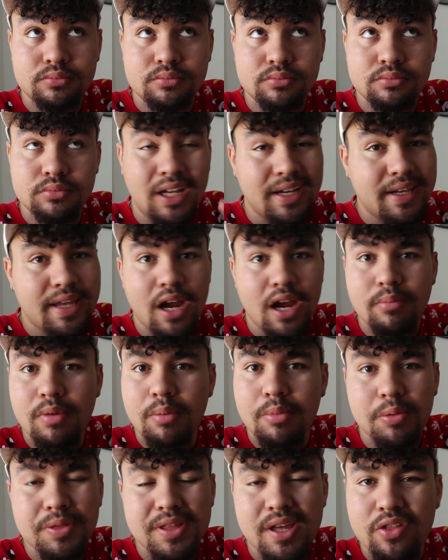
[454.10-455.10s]
can't
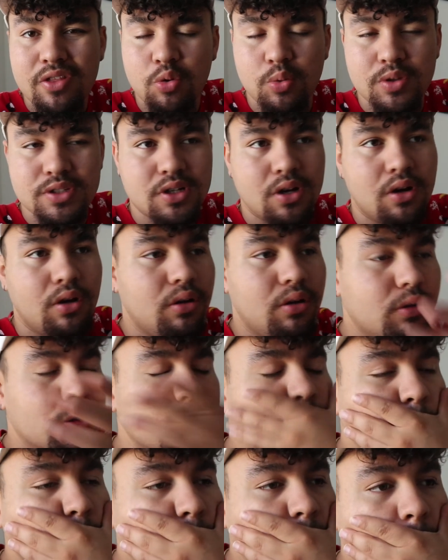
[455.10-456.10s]
remember what the other one's called.
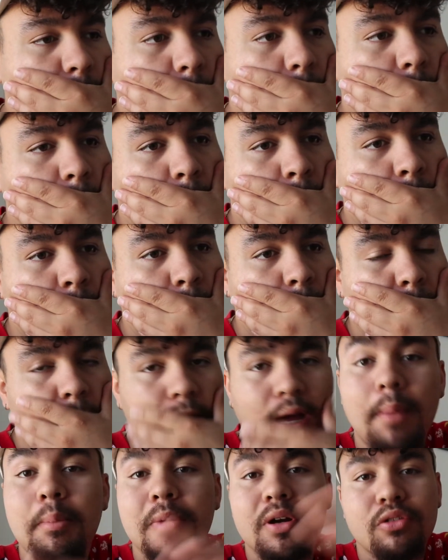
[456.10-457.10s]

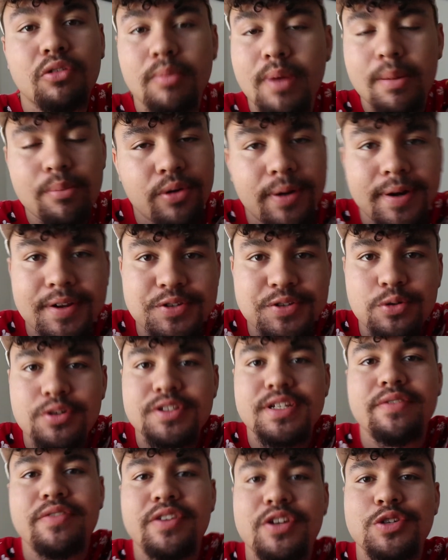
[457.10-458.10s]
I'm gonna remember it as soon as
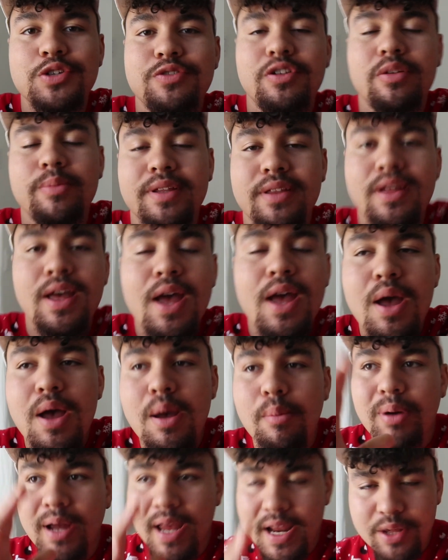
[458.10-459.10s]
I finish filming.
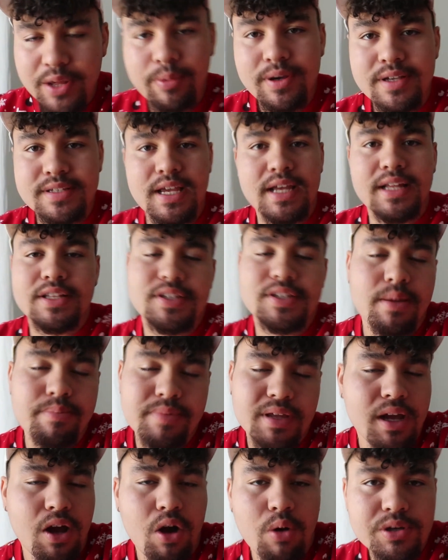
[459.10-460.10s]
But anyways, it's
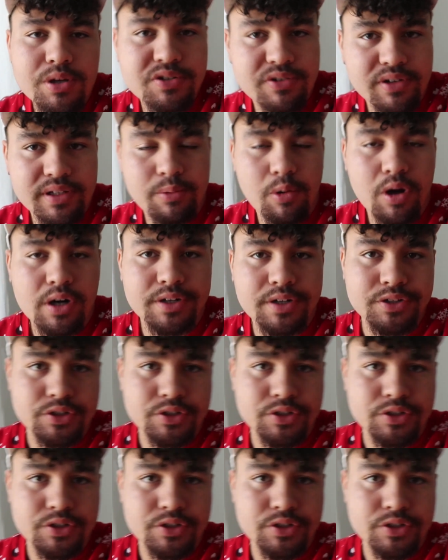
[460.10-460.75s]
something I always really wanted to do.